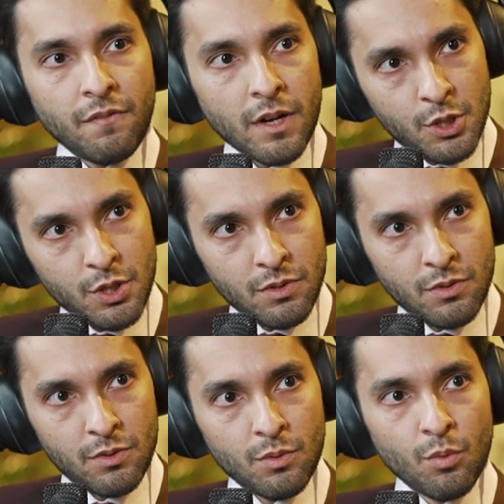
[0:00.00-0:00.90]

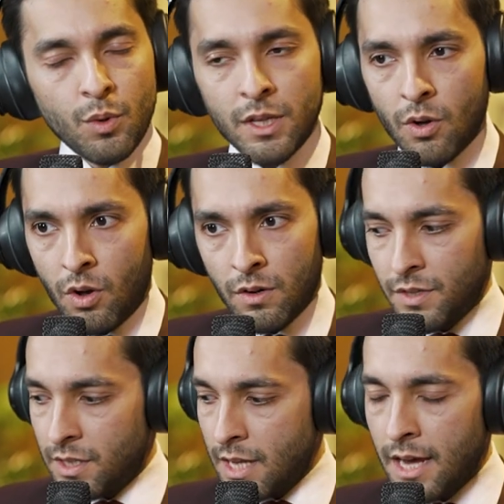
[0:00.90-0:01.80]
functions with all
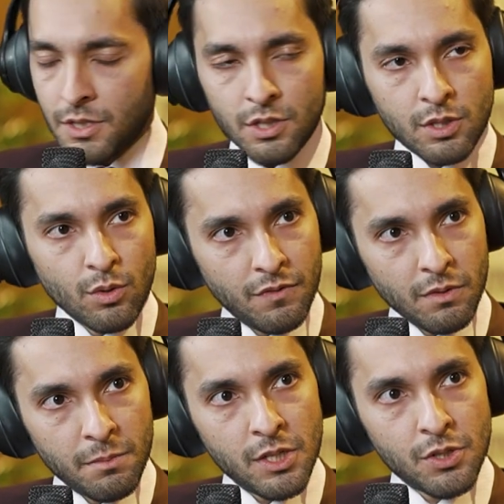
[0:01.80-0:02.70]
of this access to
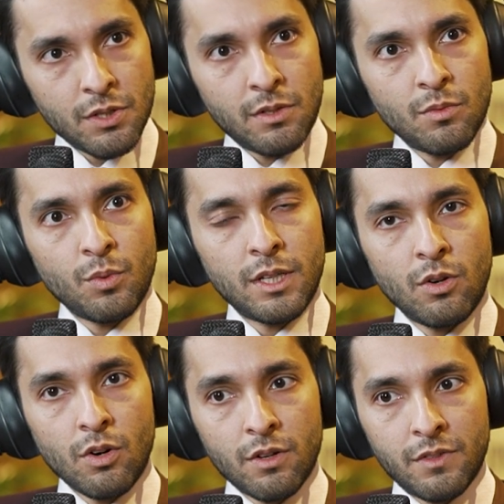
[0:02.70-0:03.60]
information, with a
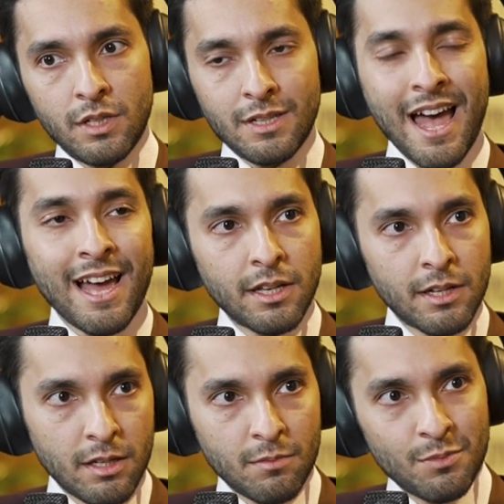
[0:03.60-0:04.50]
lot of these
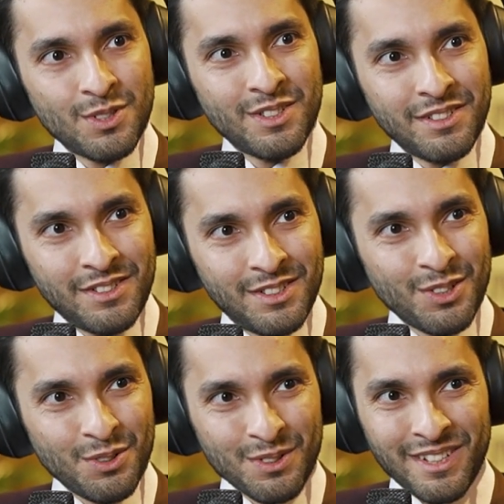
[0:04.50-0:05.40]
algorithms, you
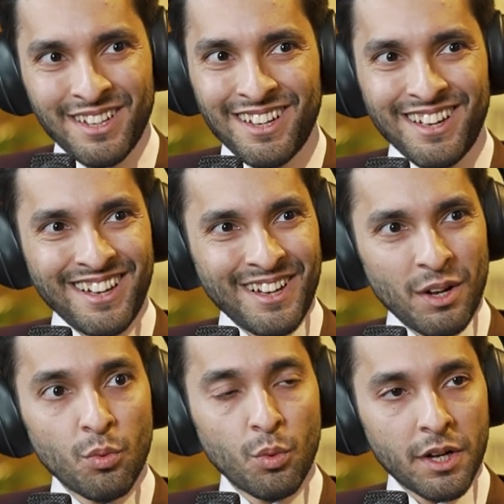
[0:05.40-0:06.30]
know,
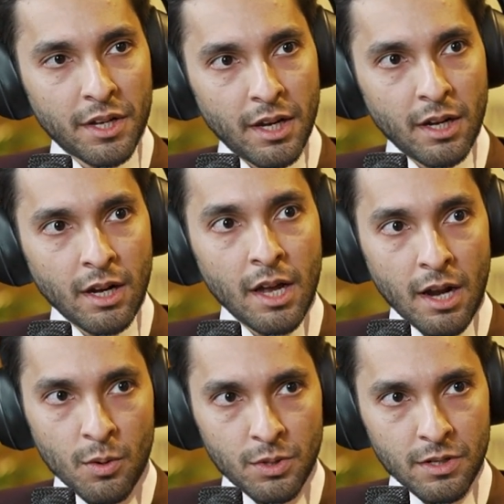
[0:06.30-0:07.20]
working
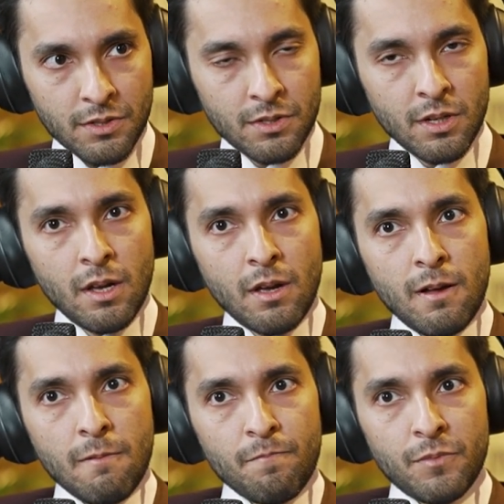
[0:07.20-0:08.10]
around us,
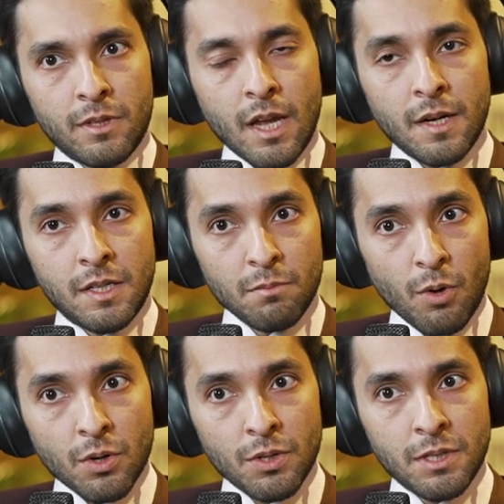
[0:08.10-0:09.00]
that
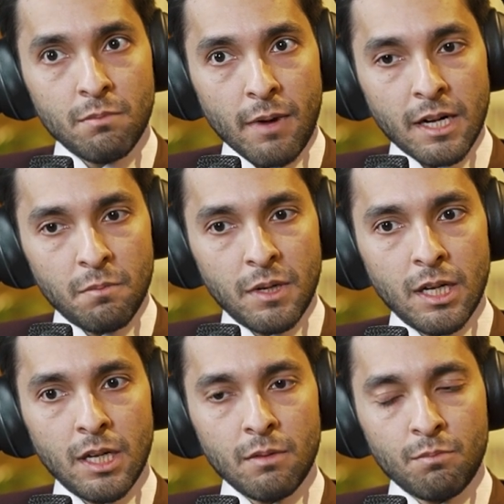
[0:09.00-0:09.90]
democracy might
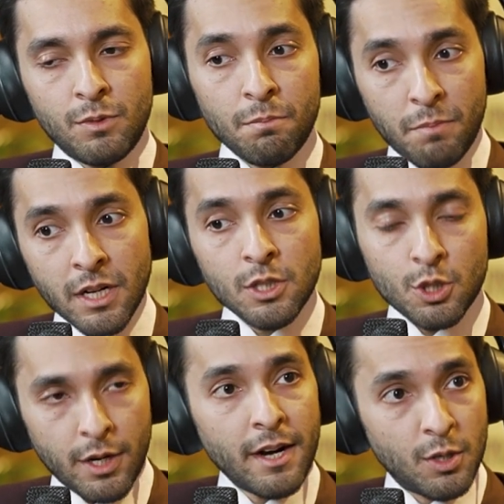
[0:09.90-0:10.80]
be the biggest
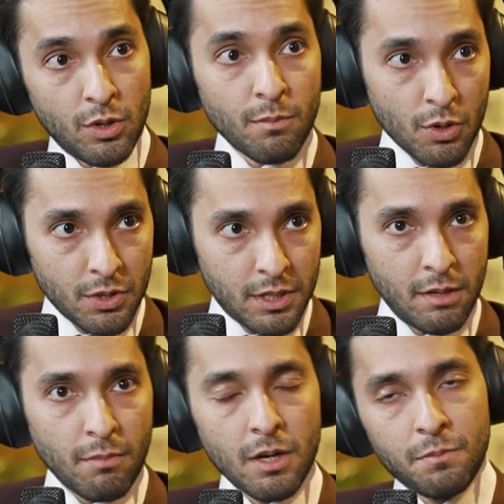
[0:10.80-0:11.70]
threat to democracy,
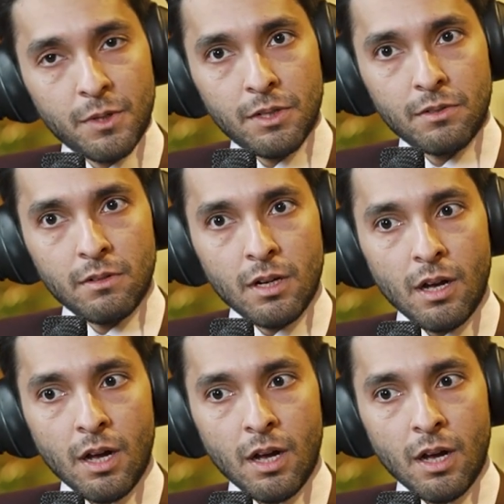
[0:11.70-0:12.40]
in my opinion,